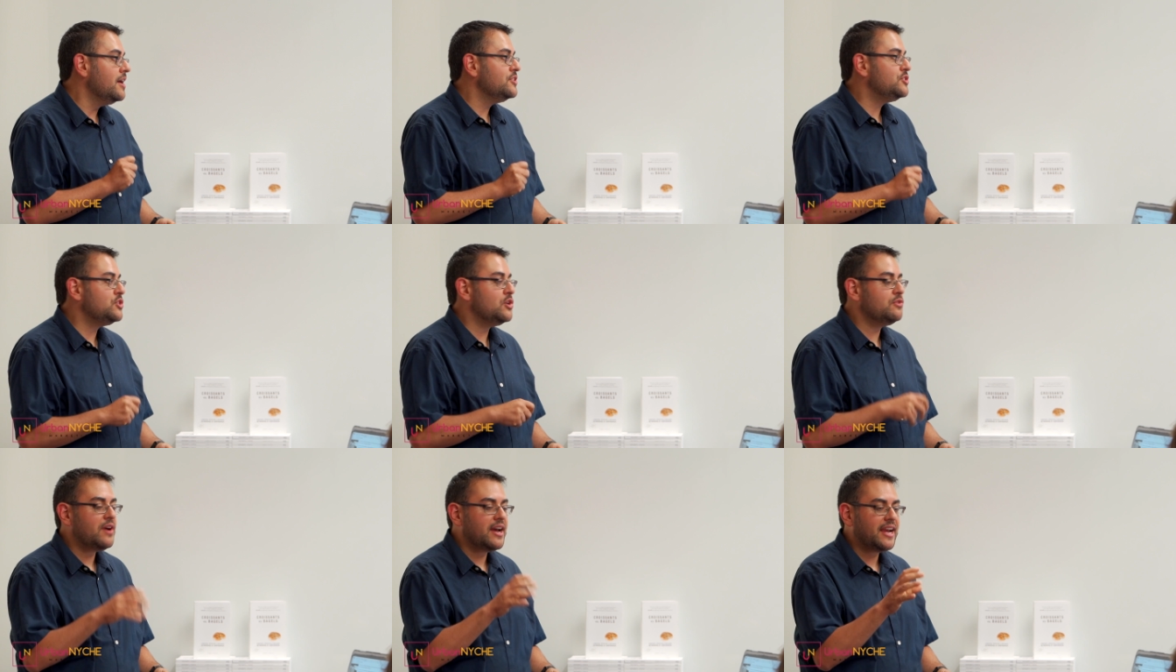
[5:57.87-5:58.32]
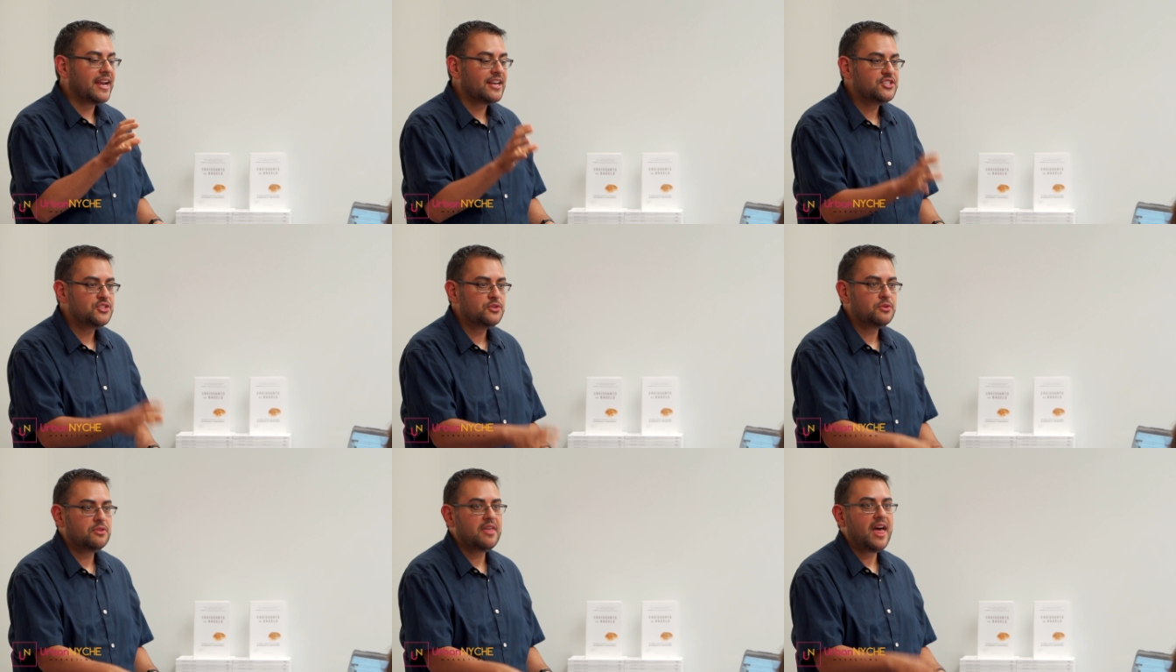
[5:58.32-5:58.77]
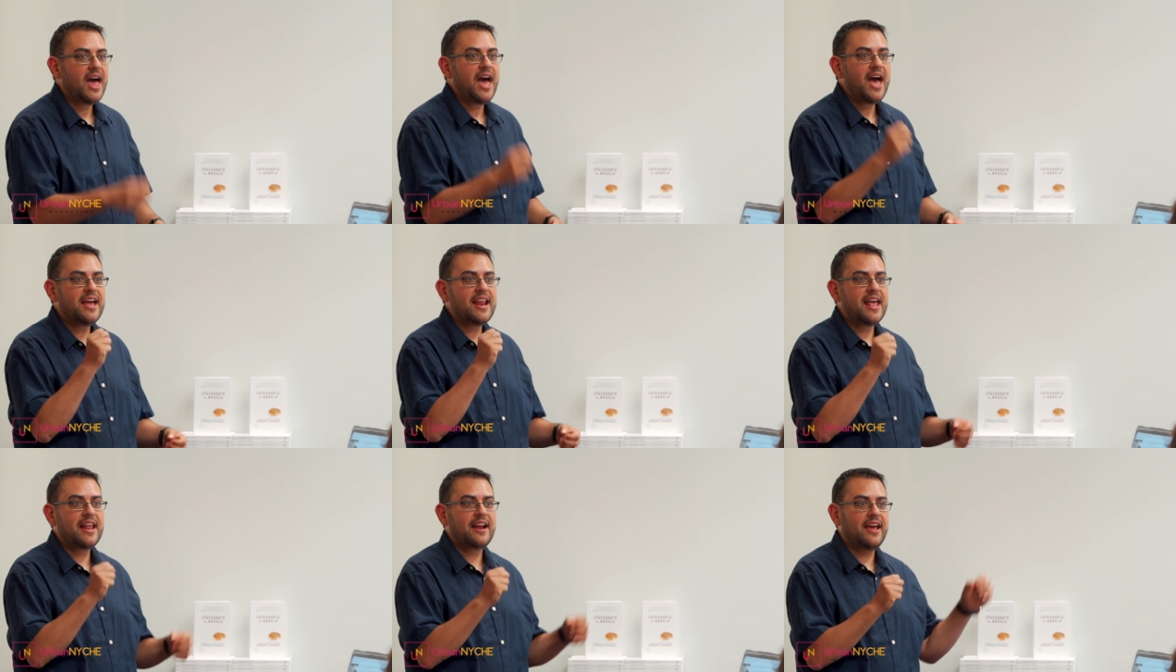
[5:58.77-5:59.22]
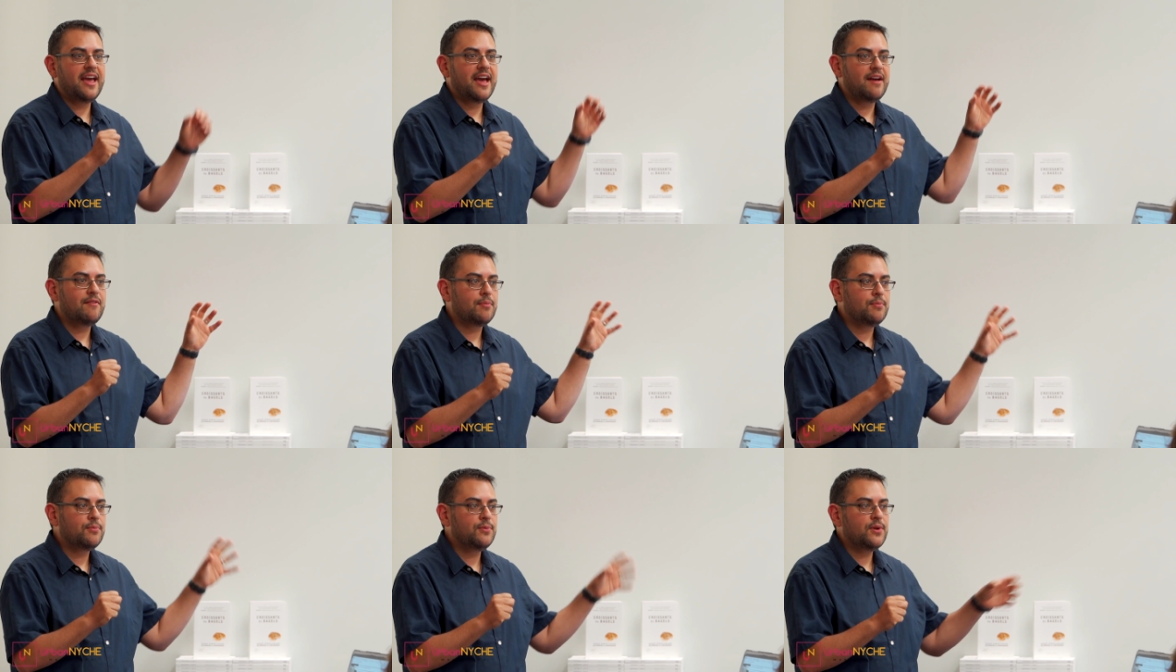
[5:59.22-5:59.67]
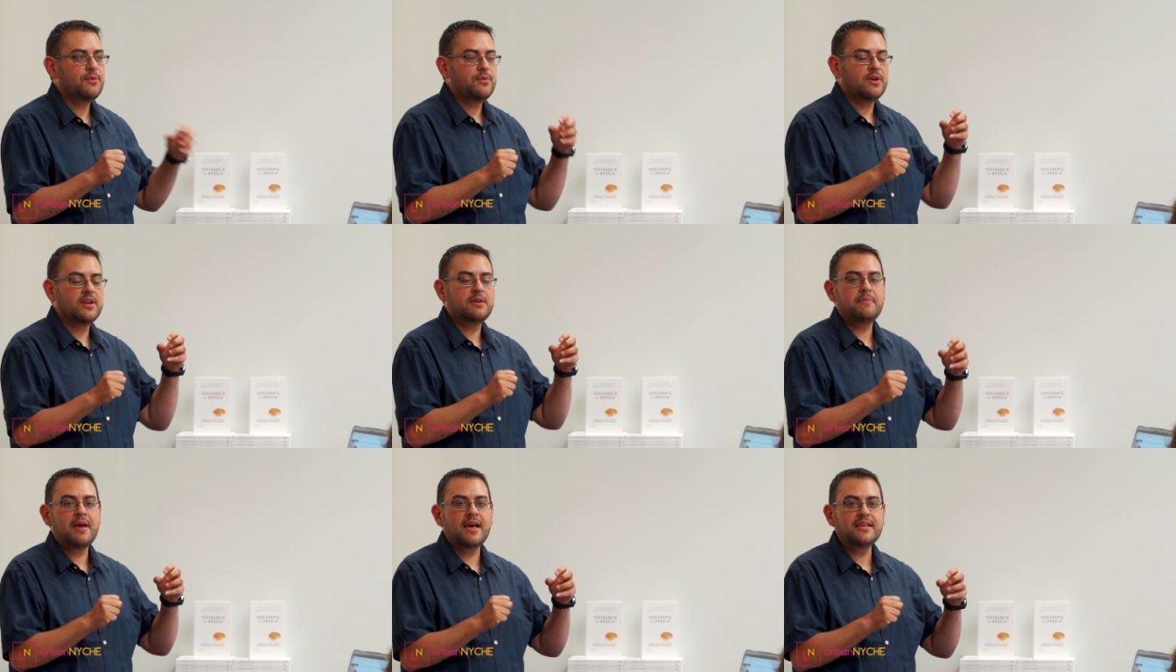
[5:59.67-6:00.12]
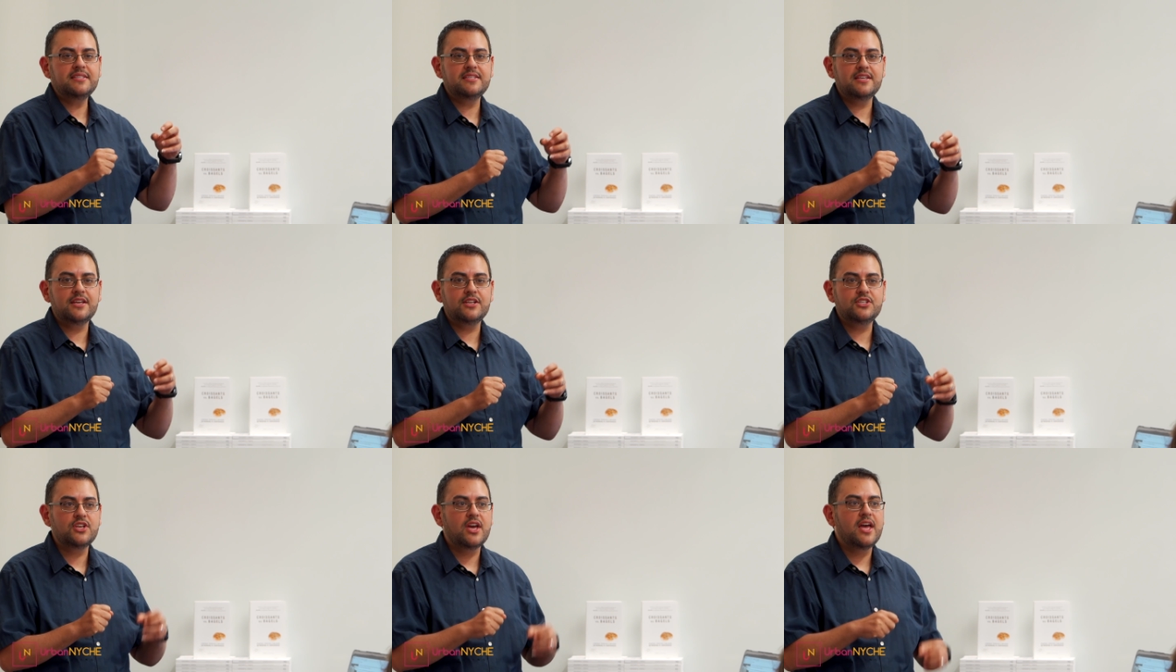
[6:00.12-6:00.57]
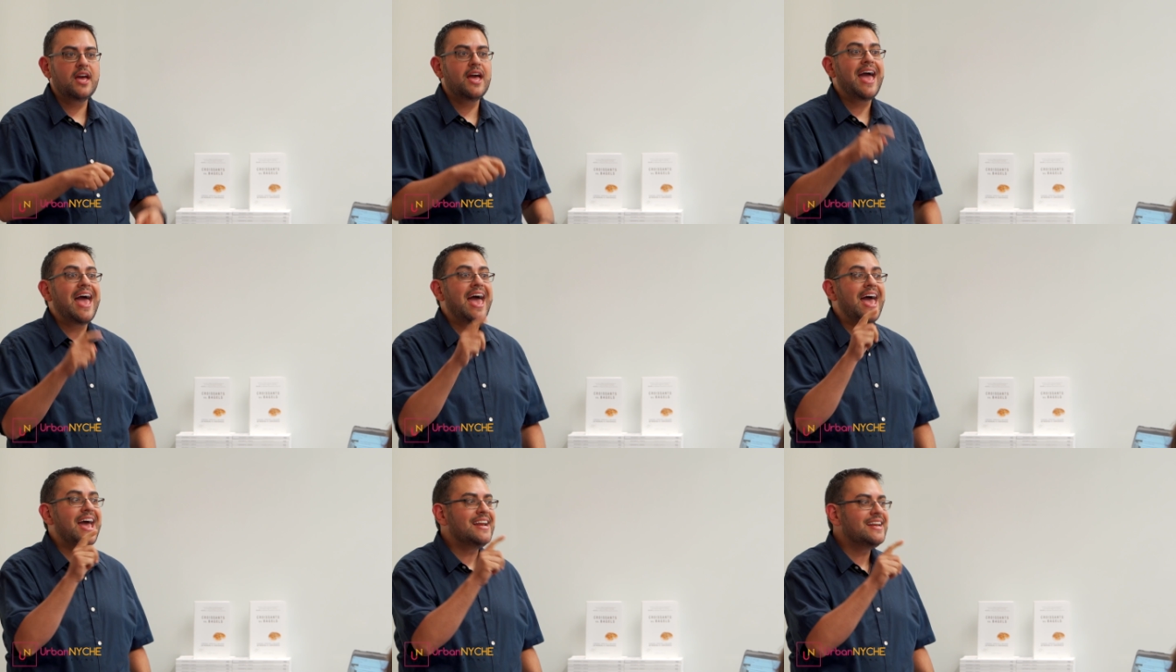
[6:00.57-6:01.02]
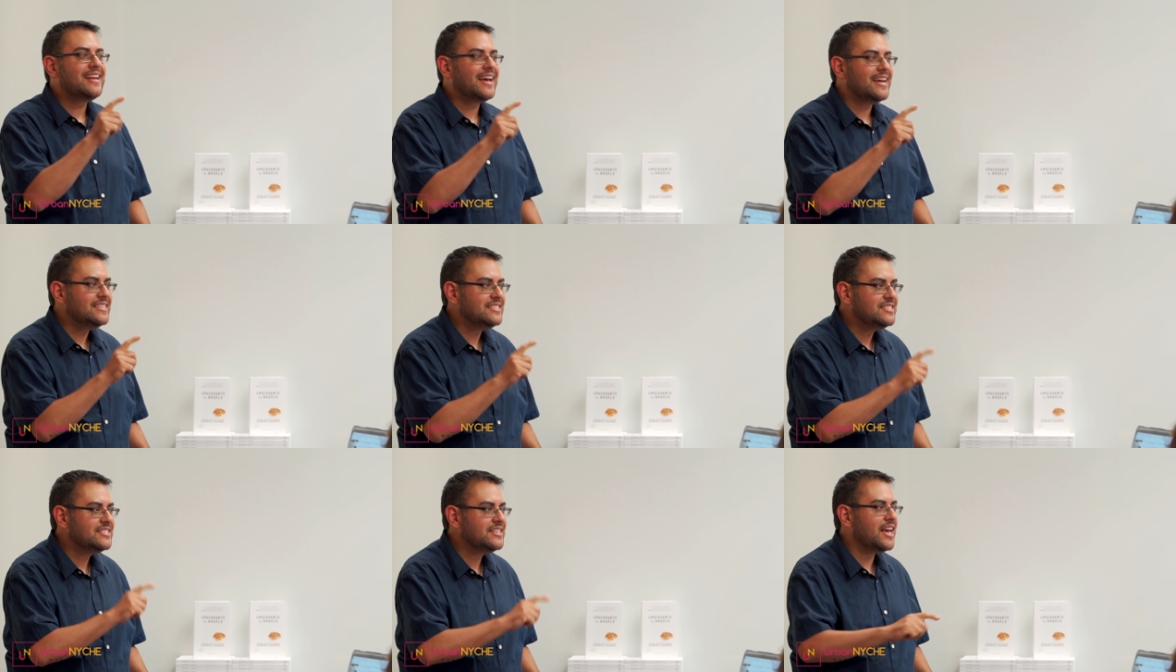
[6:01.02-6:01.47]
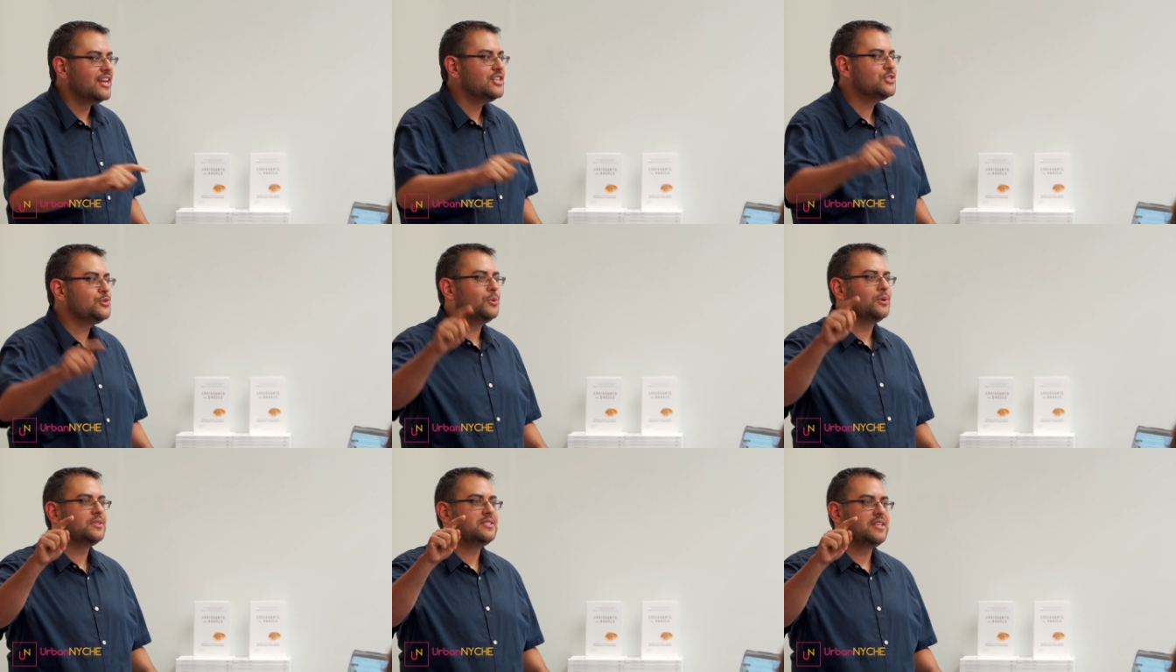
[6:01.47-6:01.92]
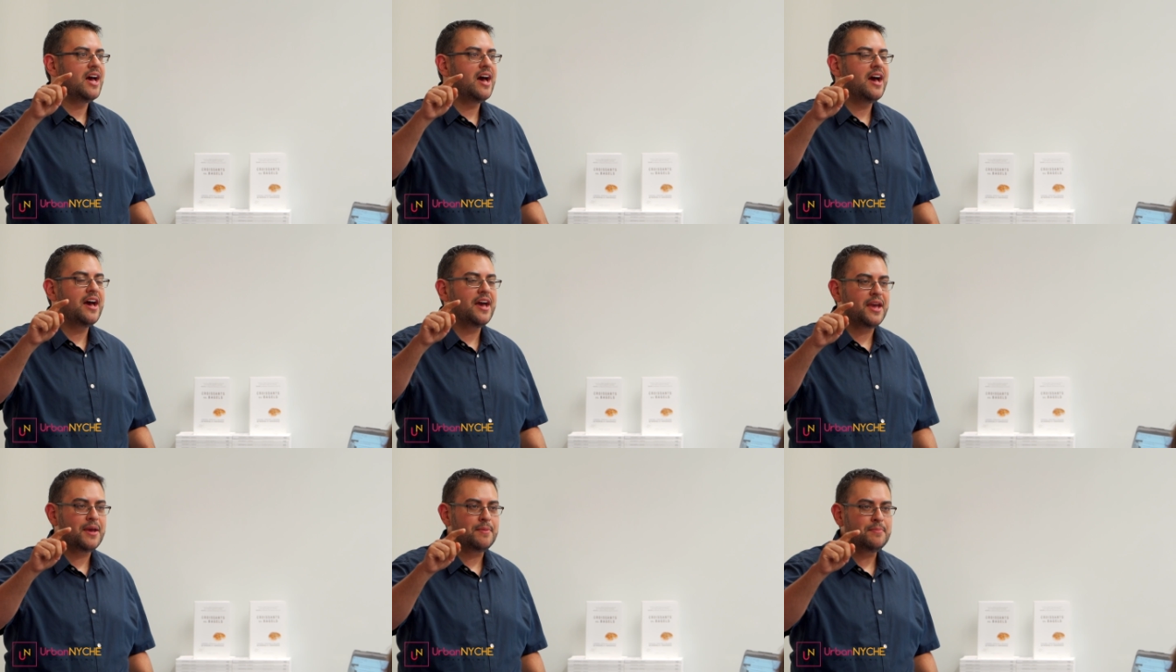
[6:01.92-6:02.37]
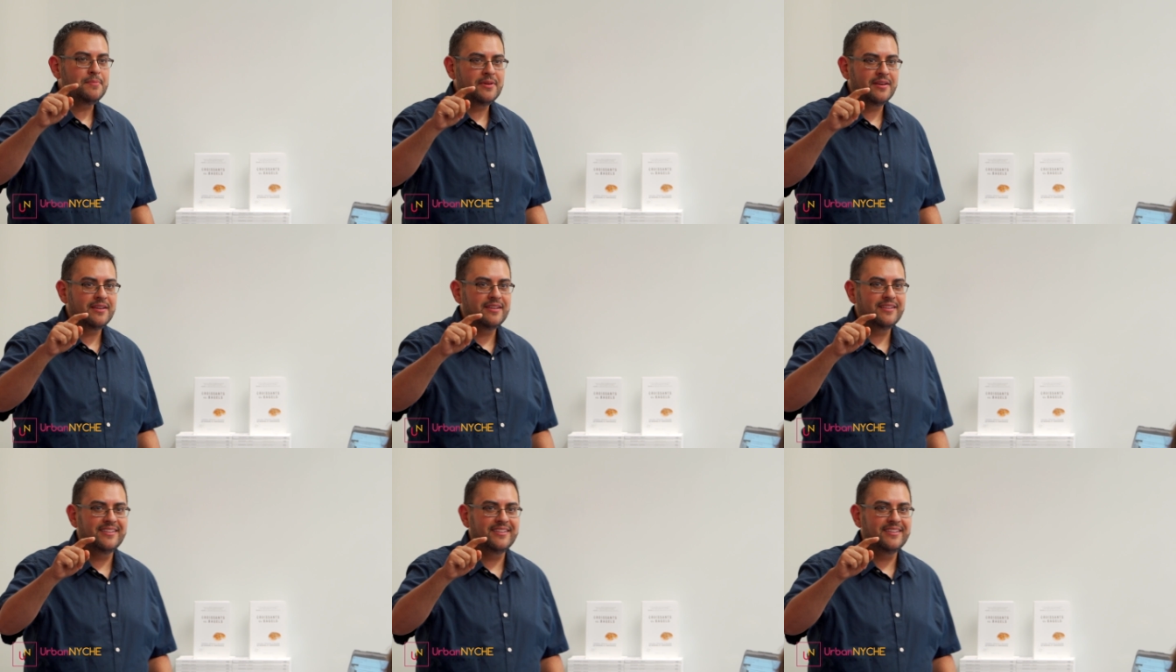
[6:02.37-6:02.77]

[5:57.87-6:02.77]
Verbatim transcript: So if I can do that and I have a pre-written message, and I schedule time